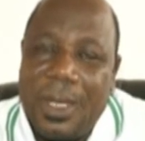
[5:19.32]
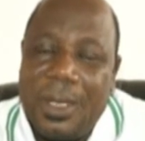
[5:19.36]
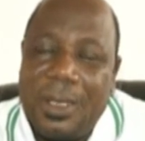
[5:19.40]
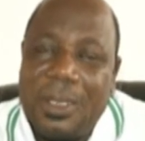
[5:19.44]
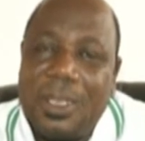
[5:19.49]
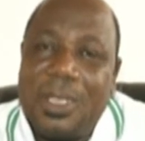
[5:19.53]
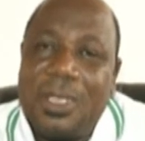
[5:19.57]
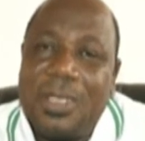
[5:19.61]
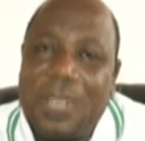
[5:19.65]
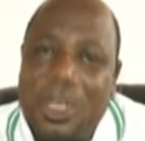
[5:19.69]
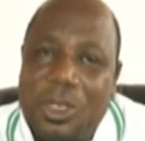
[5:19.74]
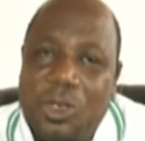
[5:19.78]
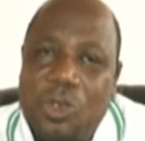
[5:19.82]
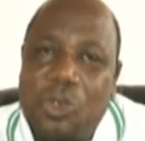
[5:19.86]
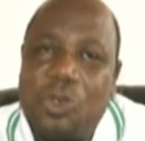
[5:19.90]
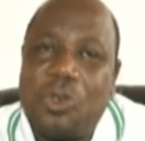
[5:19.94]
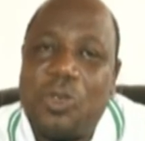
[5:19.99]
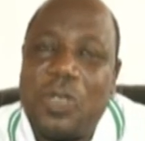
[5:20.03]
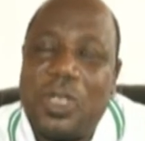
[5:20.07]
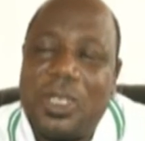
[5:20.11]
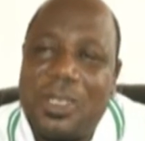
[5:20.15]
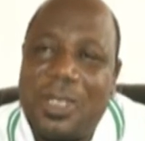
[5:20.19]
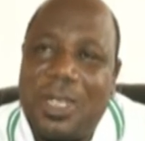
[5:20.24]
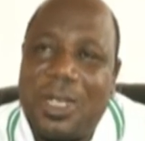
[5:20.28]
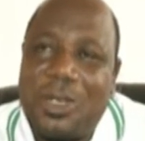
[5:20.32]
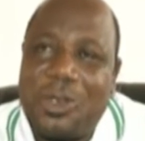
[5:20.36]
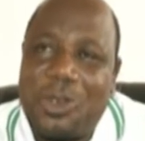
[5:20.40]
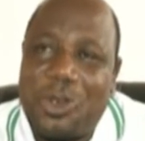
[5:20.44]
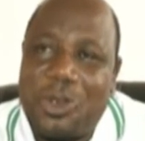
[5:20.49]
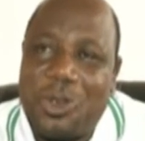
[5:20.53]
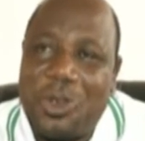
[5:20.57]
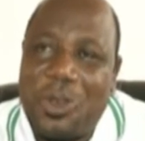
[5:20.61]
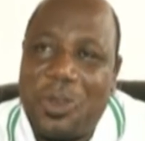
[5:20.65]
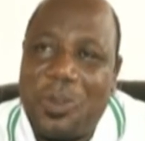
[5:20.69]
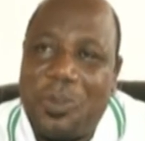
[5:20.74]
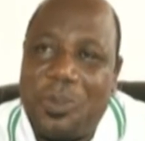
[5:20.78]
Teacher situation has
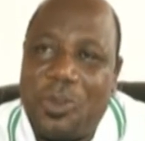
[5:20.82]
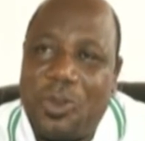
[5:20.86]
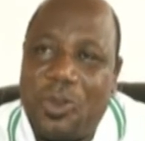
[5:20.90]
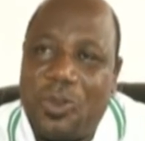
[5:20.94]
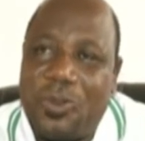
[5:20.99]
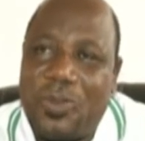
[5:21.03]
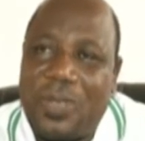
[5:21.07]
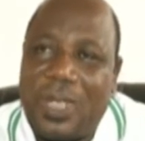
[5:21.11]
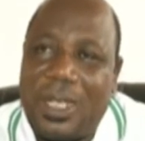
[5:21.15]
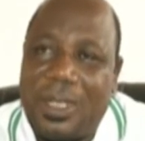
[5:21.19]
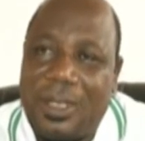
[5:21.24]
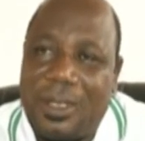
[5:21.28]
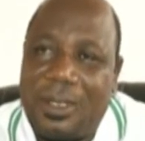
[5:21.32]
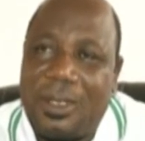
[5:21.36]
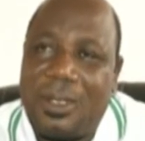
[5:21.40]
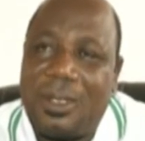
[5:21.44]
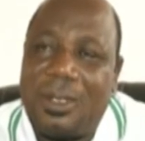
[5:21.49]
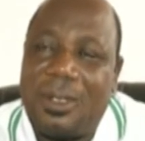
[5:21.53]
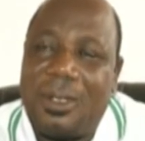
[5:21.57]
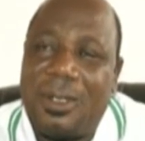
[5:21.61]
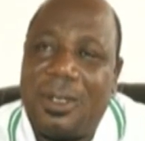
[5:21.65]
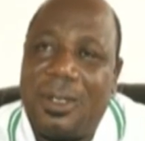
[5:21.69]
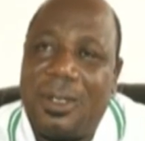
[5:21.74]
also improved a little.